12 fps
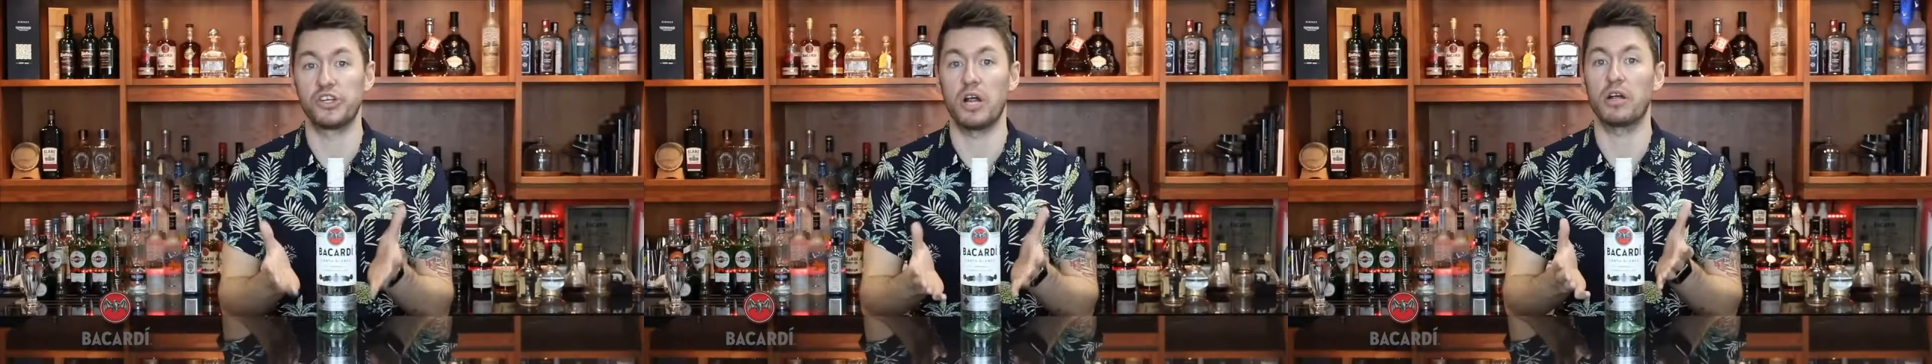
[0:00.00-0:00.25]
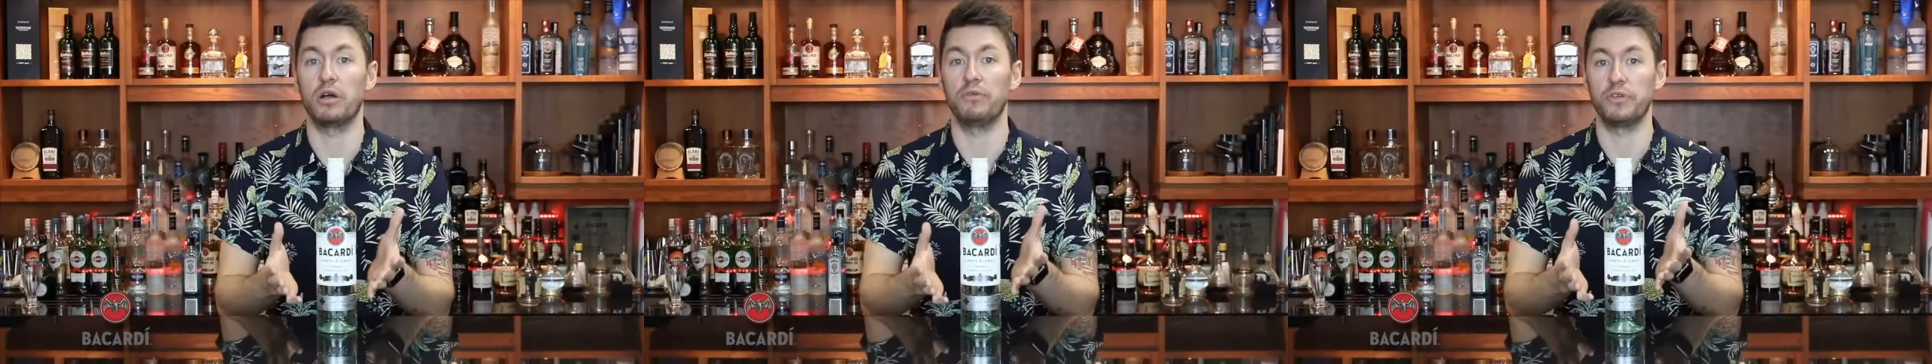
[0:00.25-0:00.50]

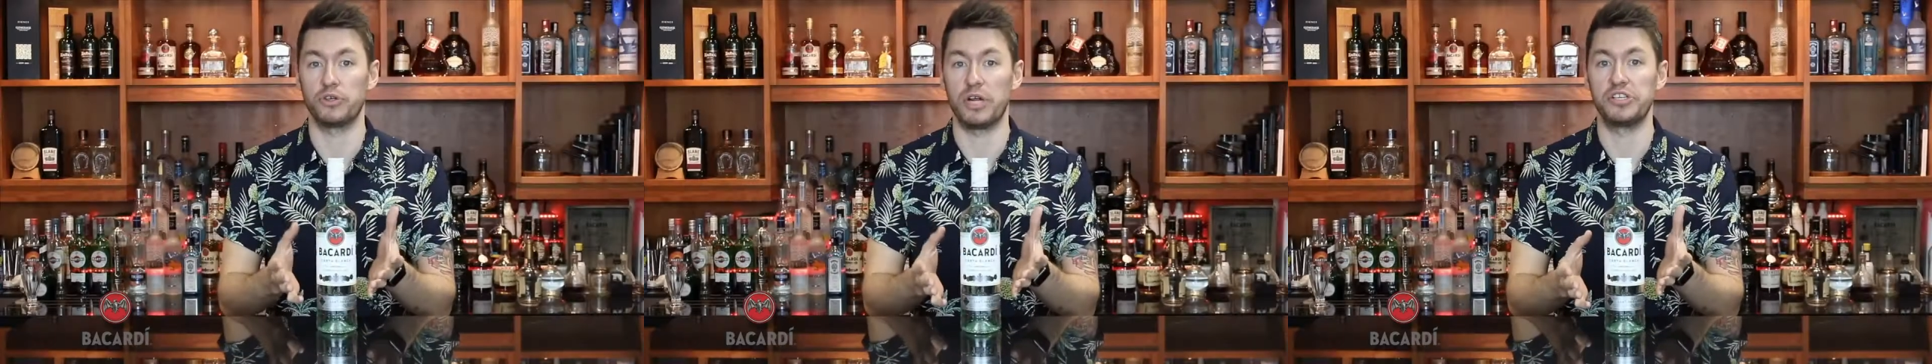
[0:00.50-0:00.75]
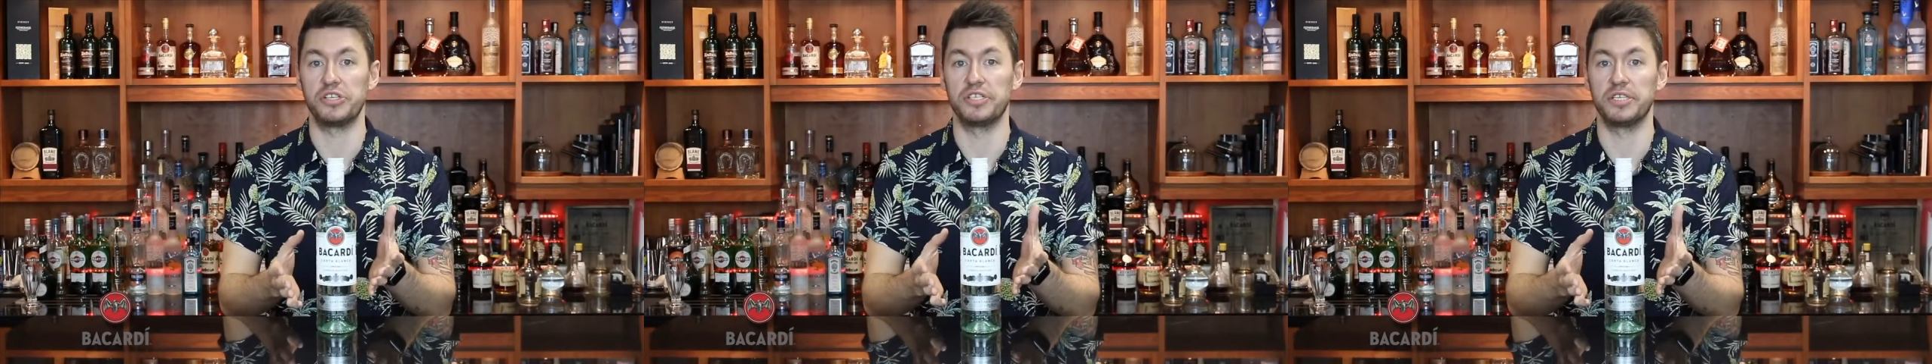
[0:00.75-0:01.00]
charcoal
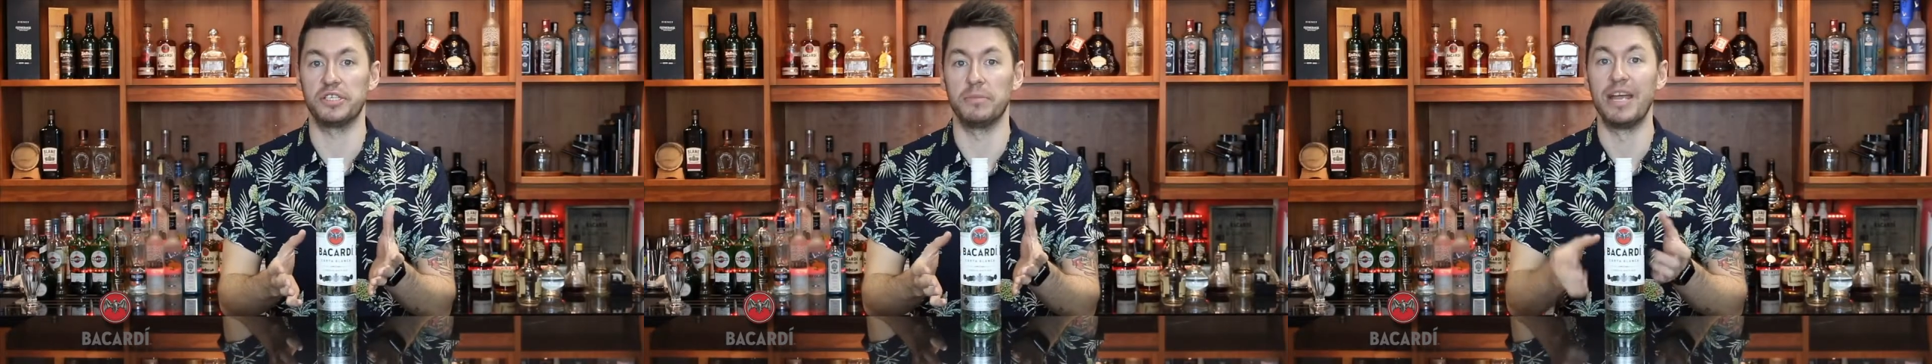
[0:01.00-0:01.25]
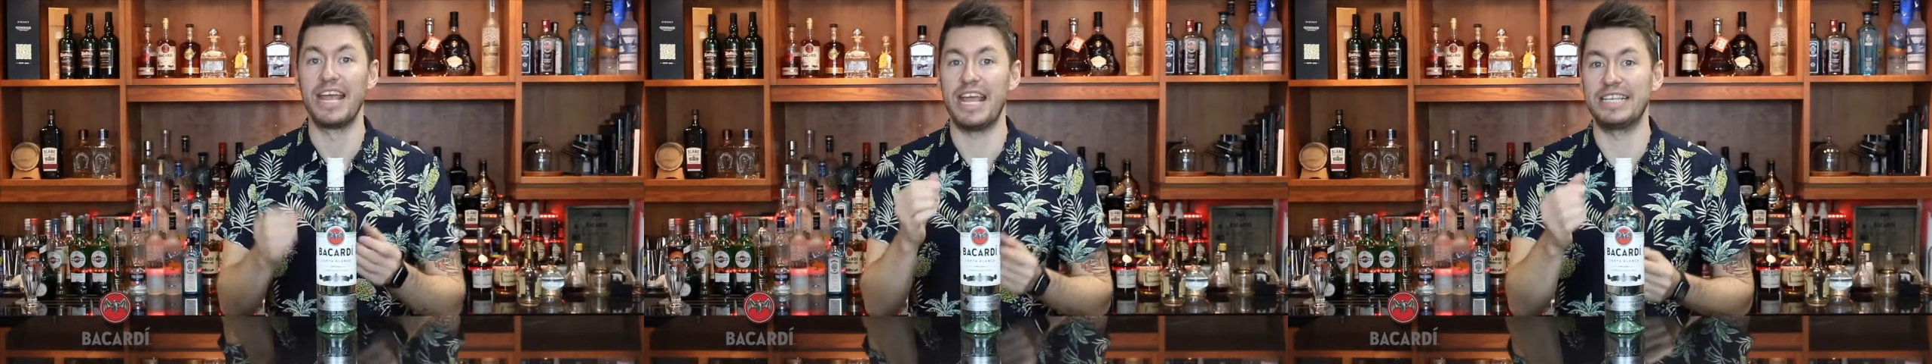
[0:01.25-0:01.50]
filtration system
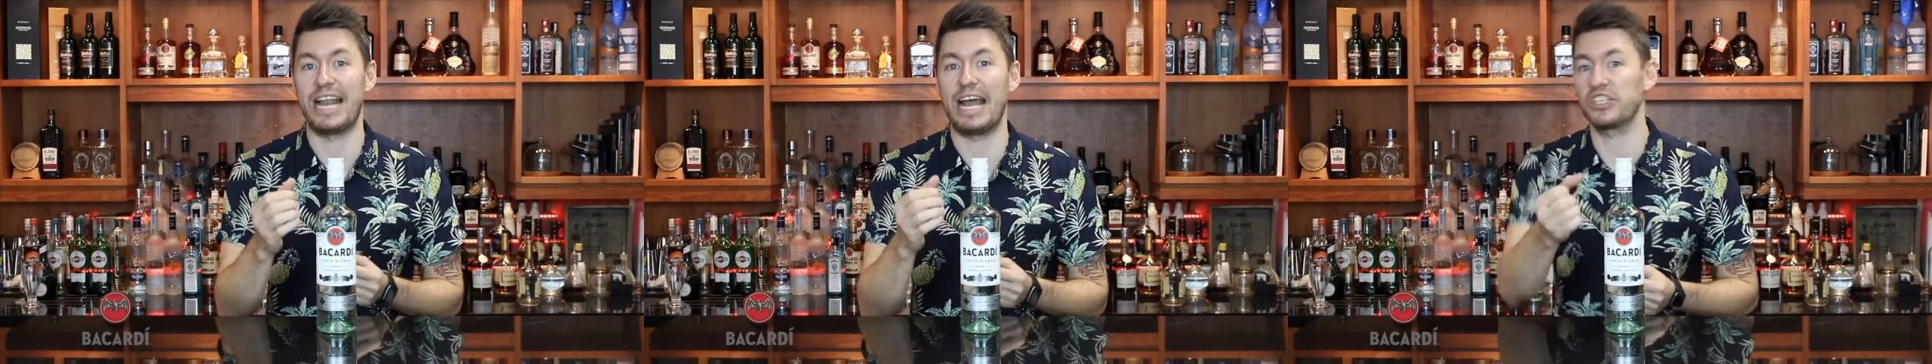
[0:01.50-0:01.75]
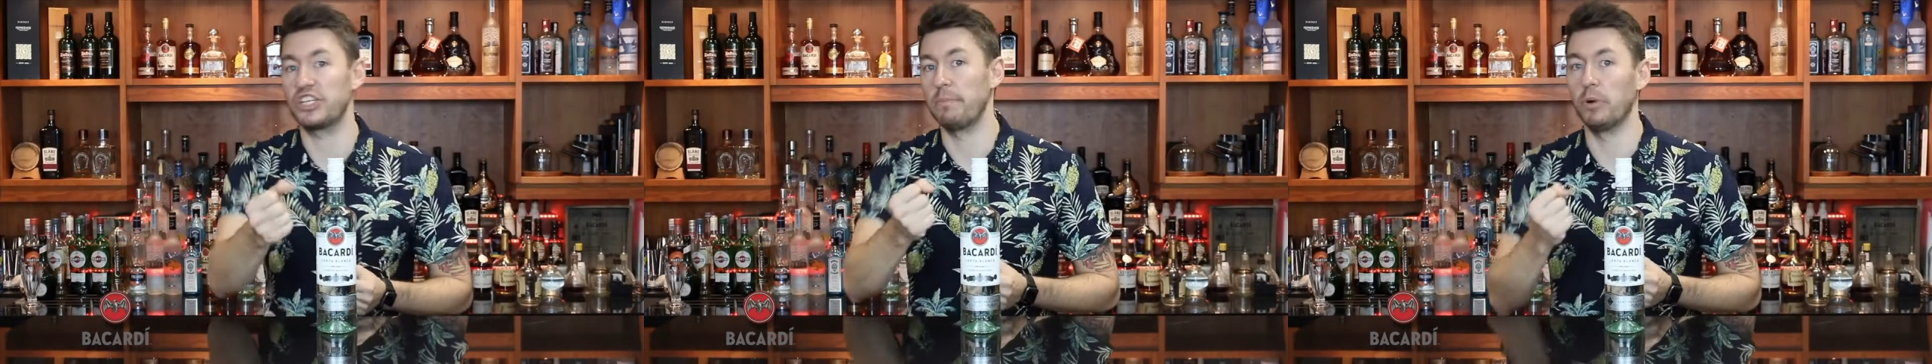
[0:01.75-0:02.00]
is it
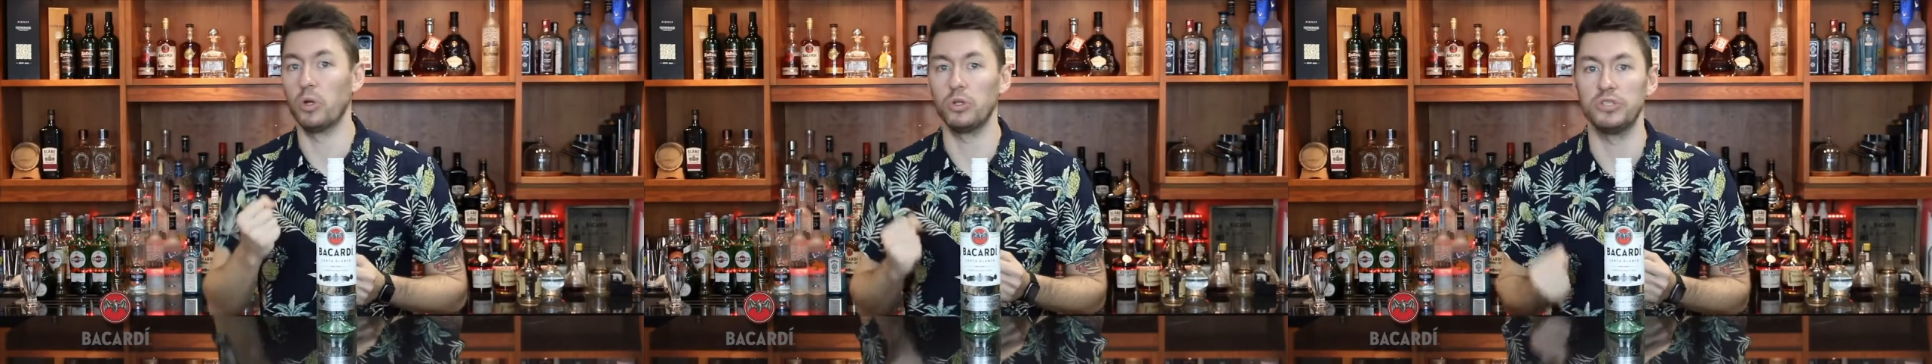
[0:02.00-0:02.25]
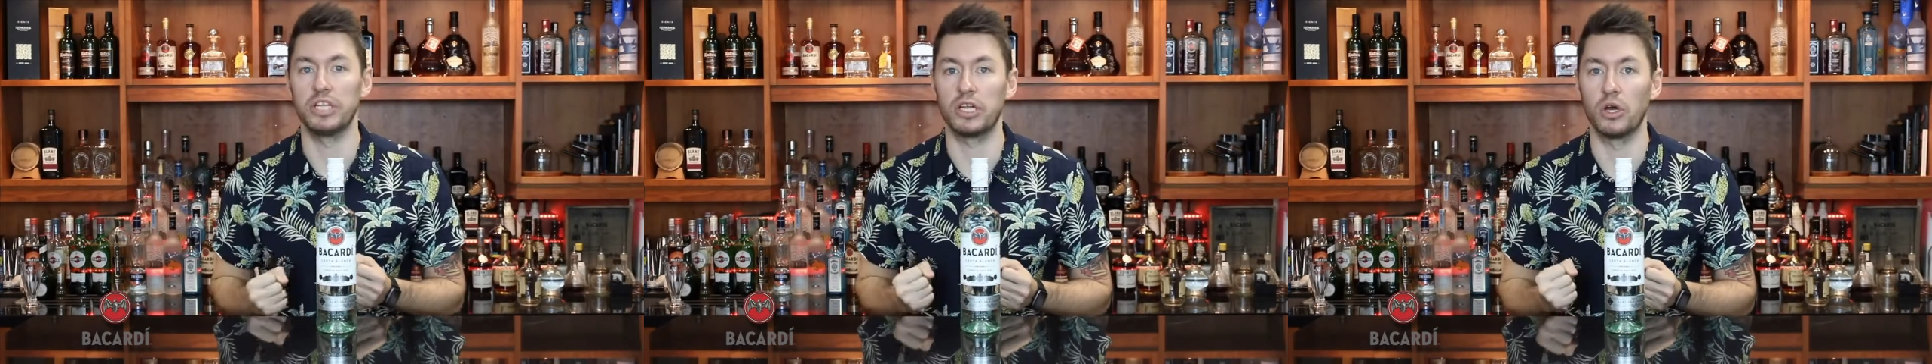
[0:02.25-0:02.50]
actually
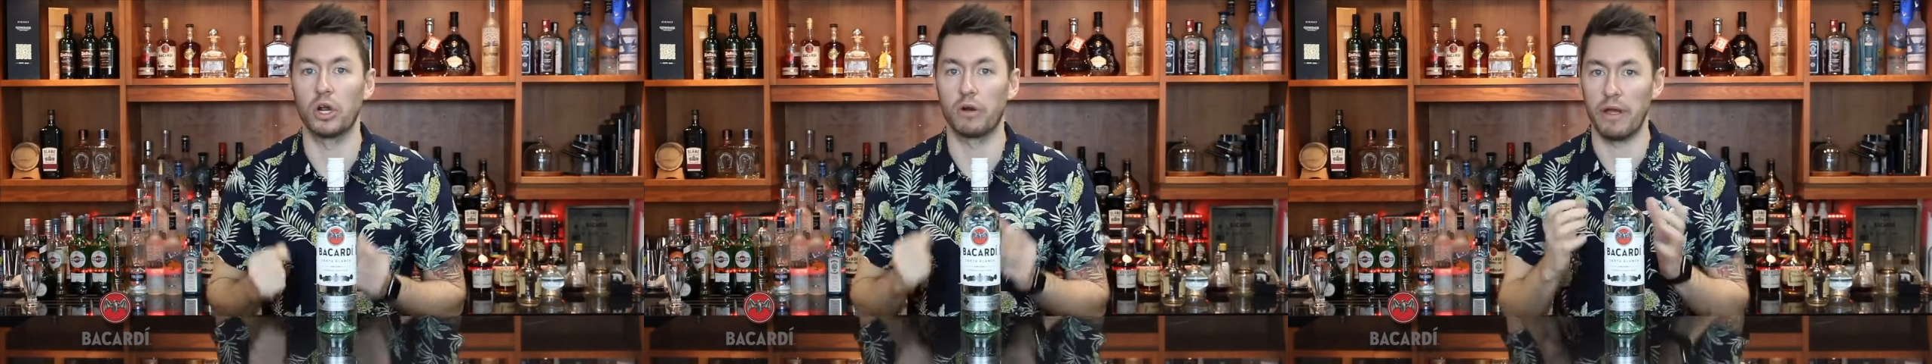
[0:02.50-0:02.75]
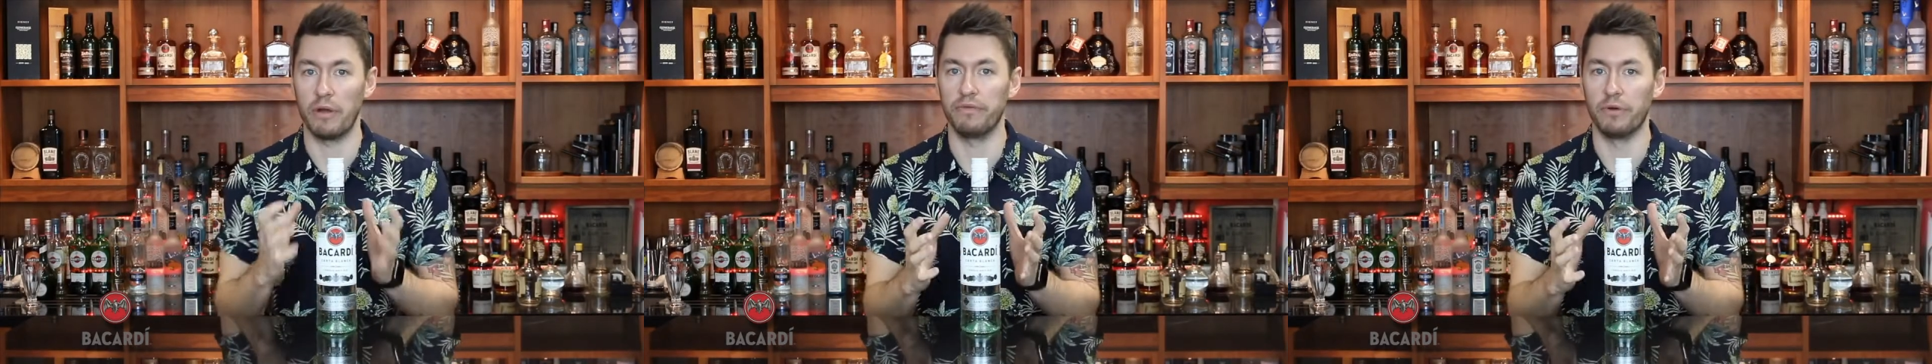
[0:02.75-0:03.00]
pulls the
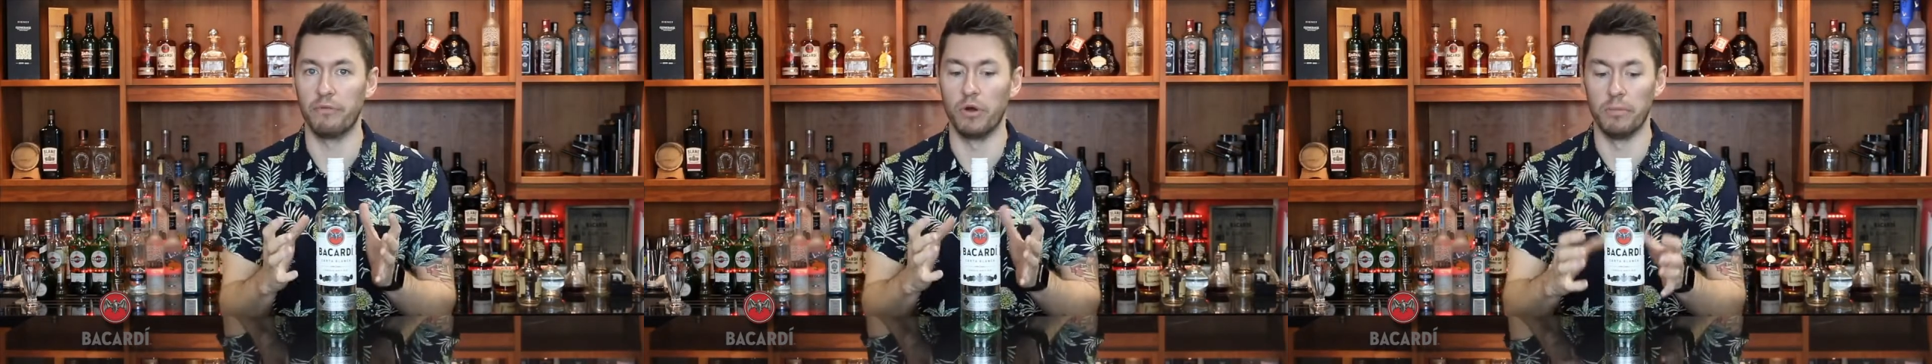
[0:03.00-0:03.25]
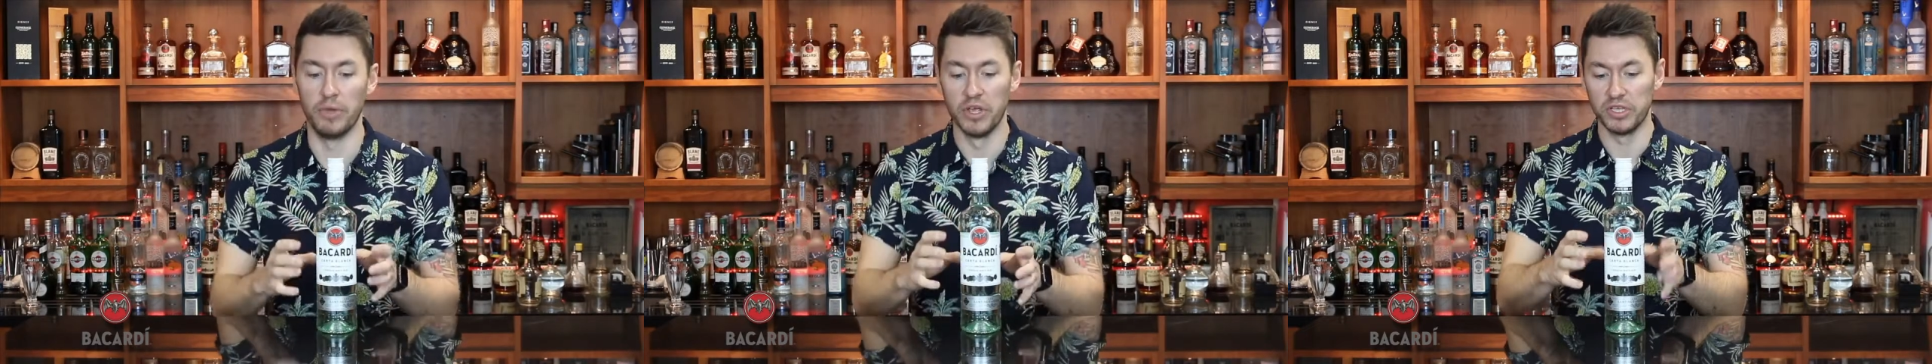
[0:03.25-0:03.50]
colour out of the rum.